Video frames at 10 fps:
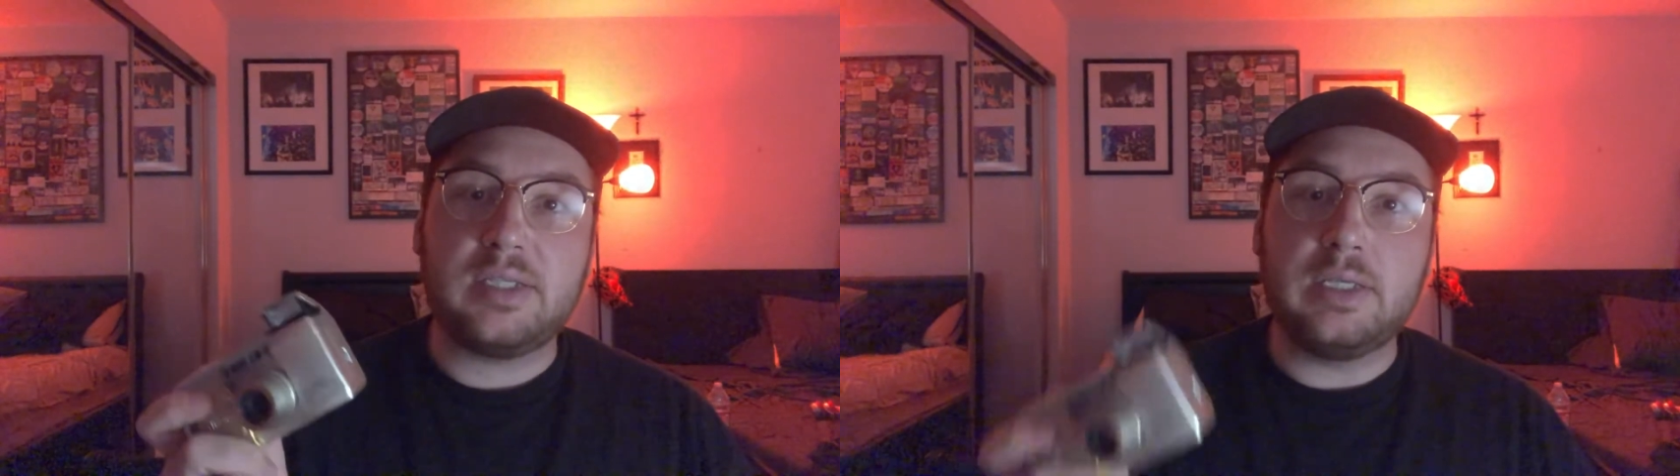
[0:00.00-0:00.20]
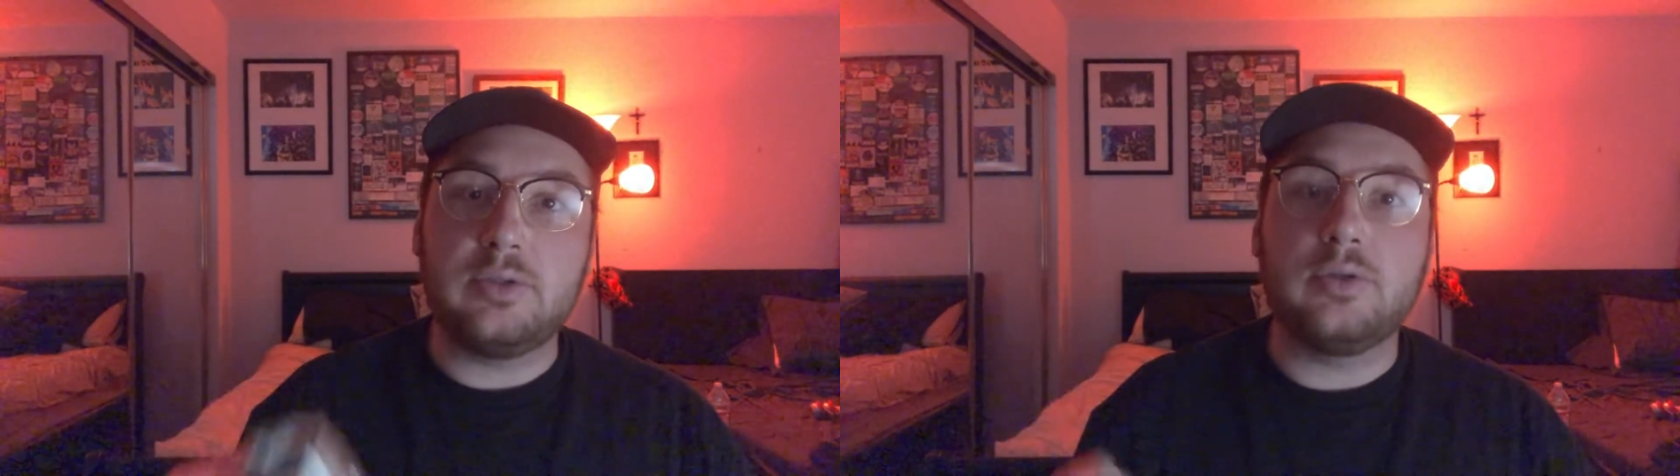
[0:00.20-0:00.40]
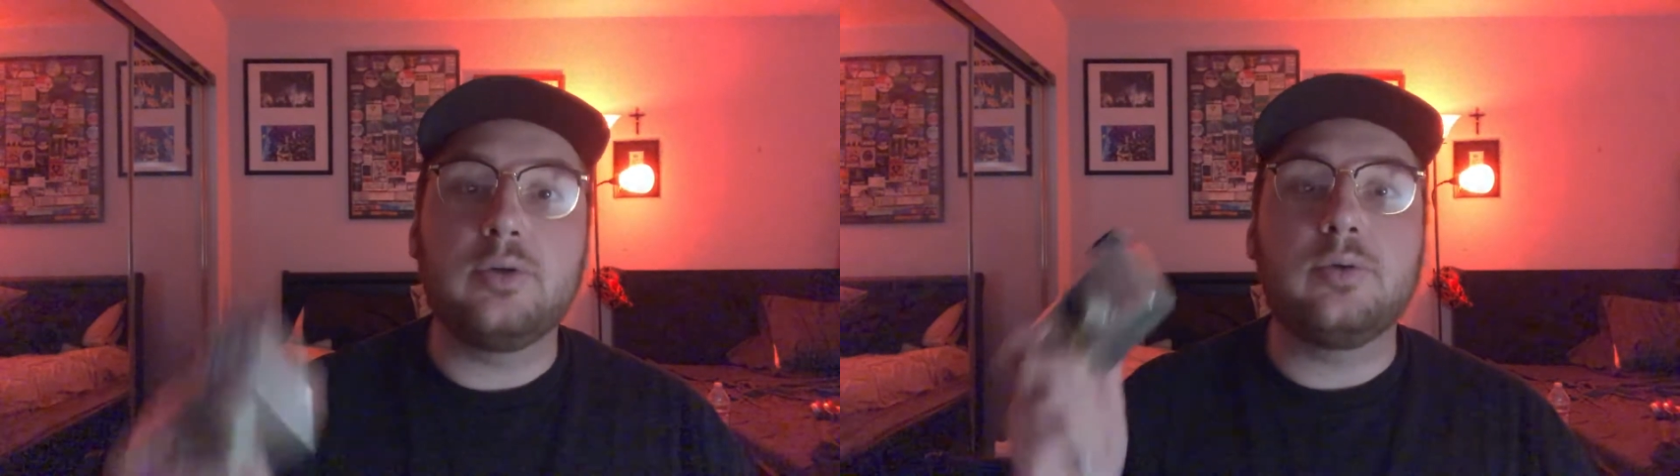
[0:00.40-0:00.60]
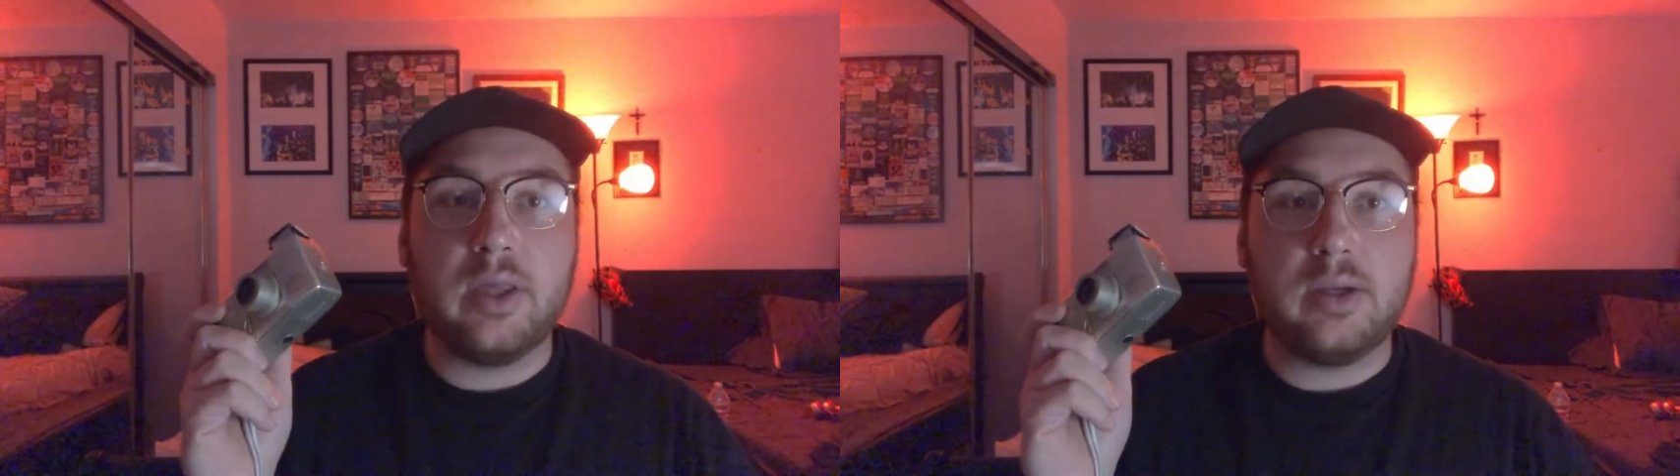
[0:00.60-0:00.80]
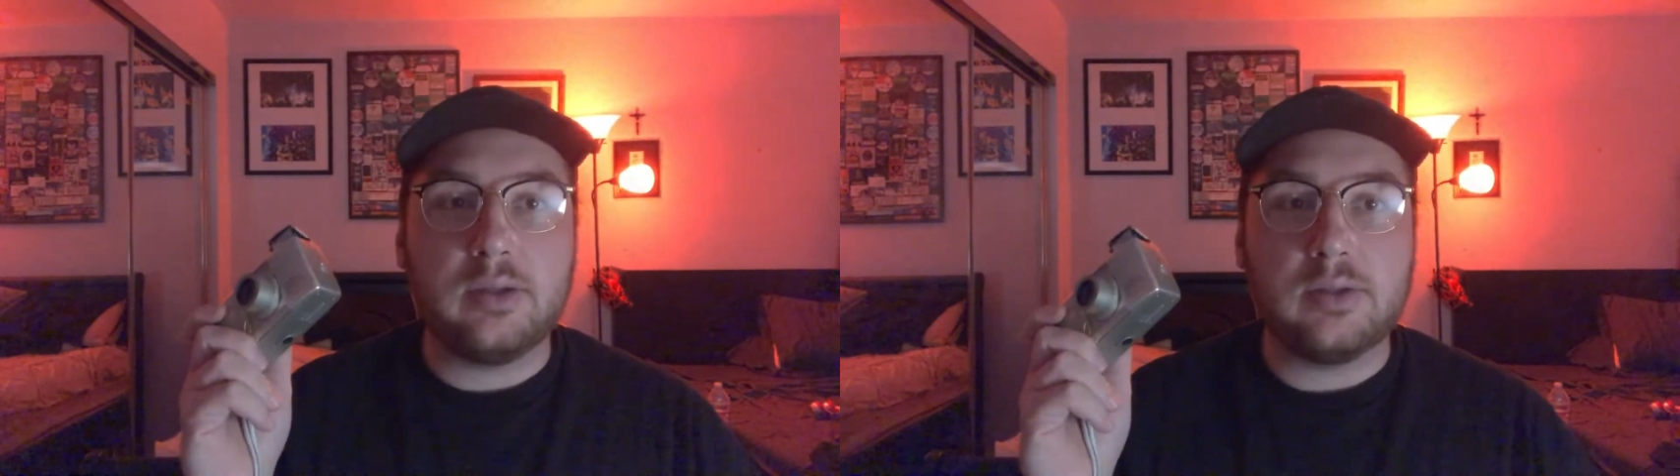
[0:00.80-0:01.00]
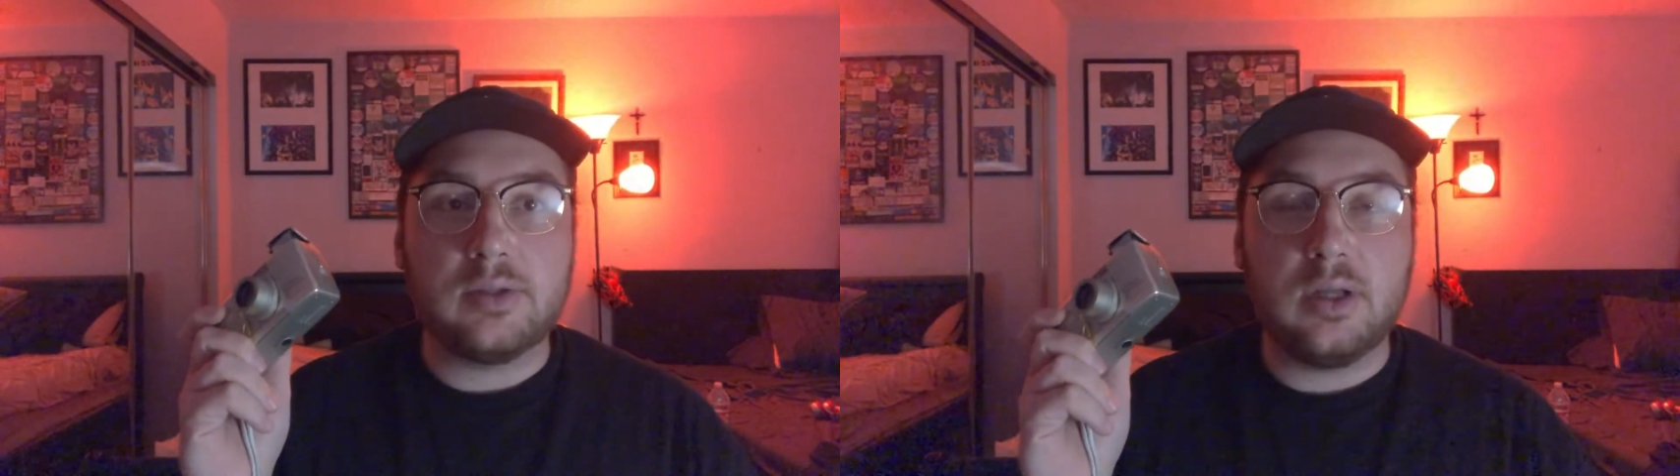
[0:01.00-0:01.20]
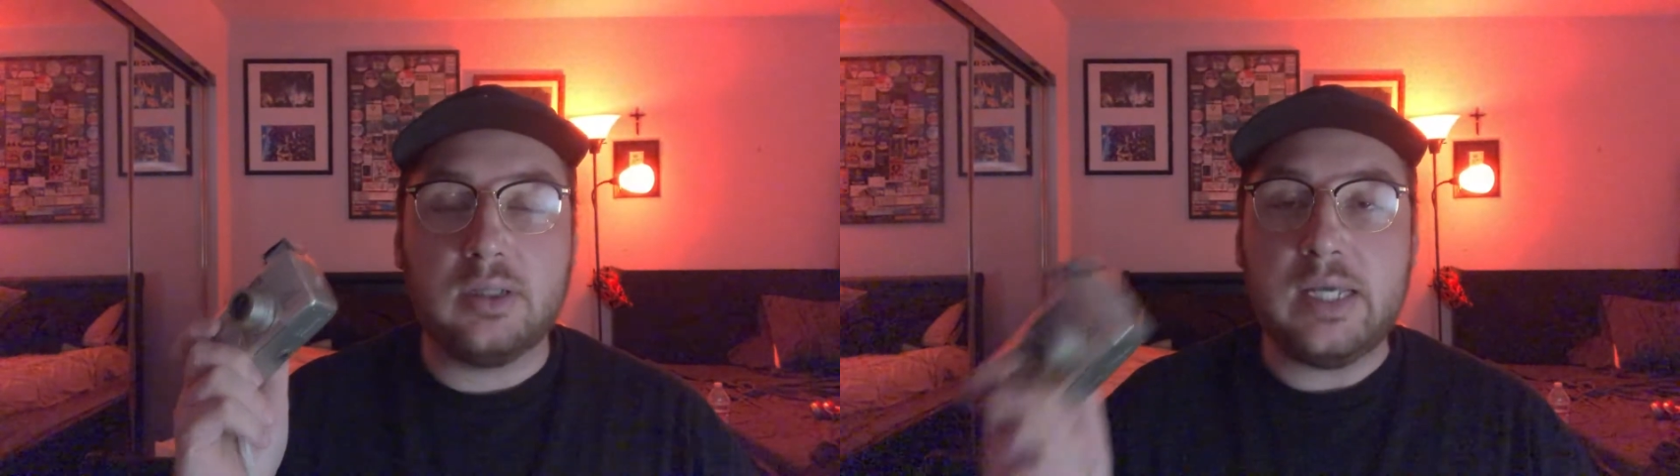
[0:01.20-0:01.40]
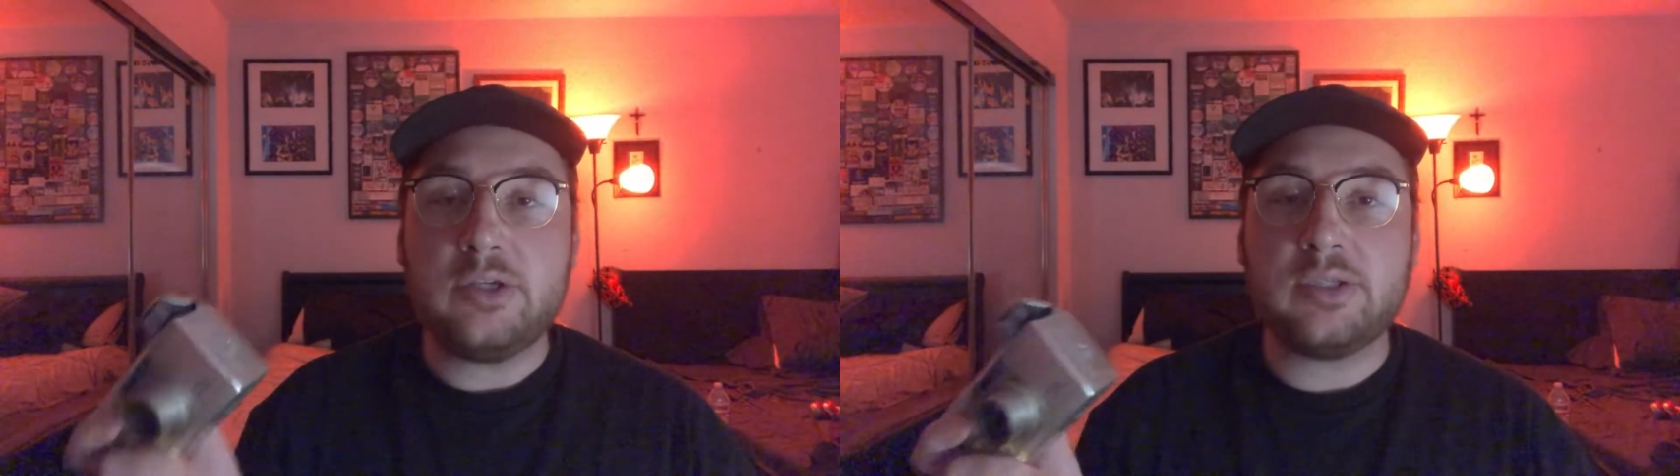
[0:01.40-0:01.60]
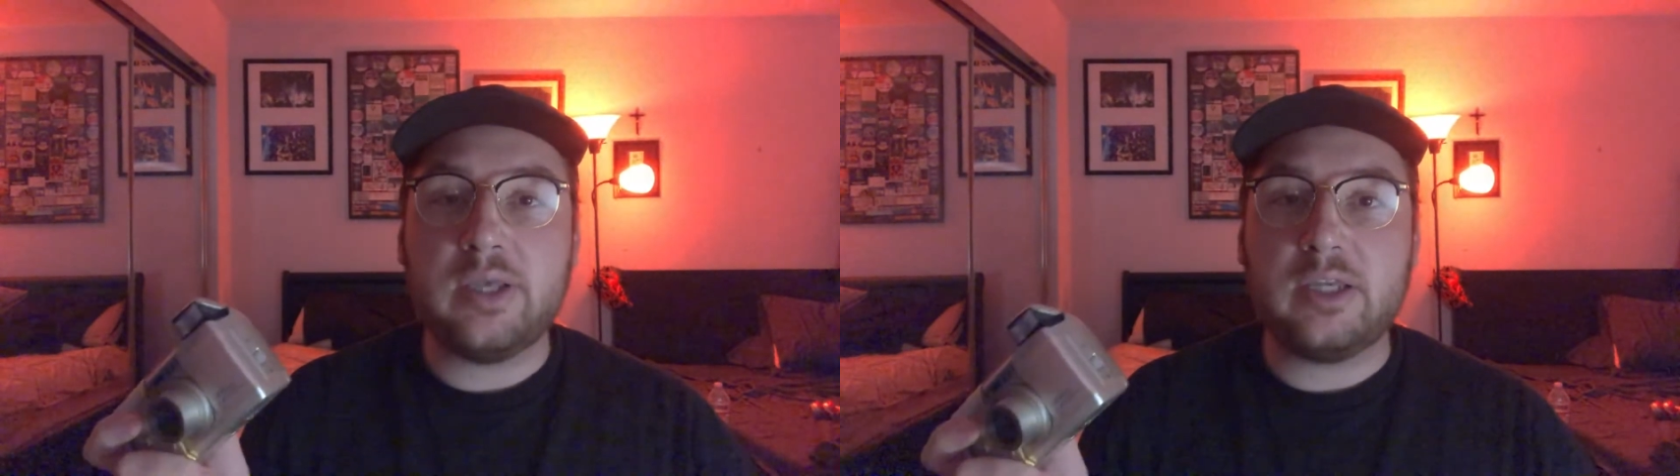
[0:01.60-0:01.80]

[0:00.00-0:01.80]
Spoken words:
T2 that is hellaciously